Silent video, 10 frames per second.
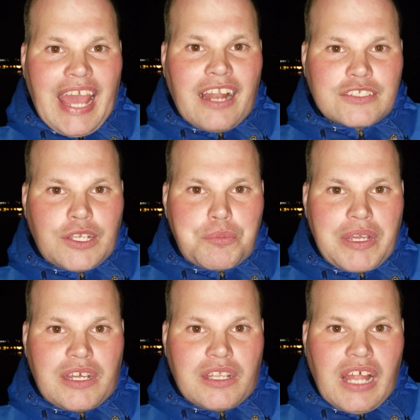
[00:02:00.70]
galaxy will
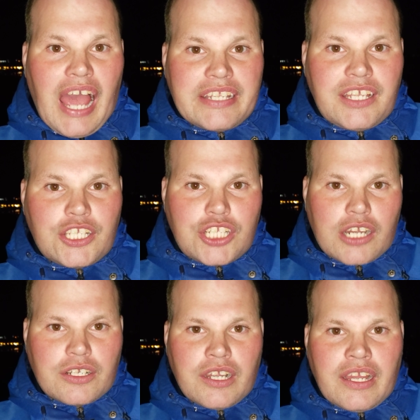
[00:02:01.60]
be colliding each
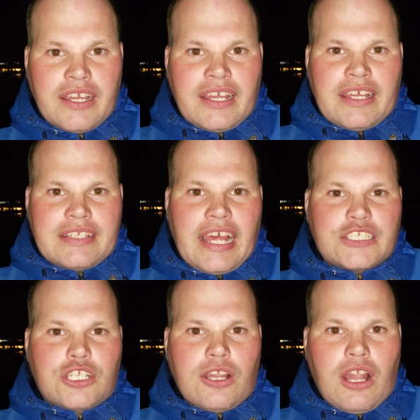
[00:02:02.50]
other.
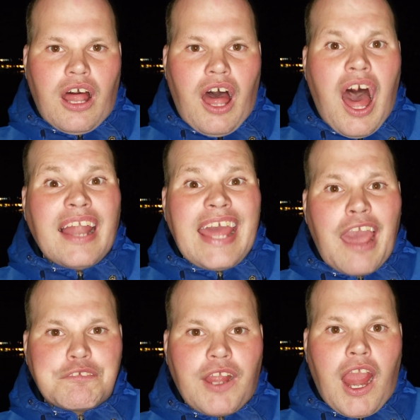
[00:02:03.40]
That's long
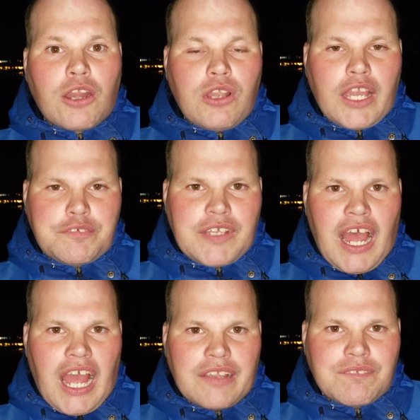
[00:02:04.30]
after our
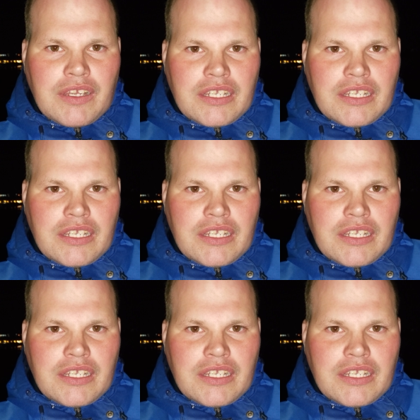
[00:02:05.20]
lifetime.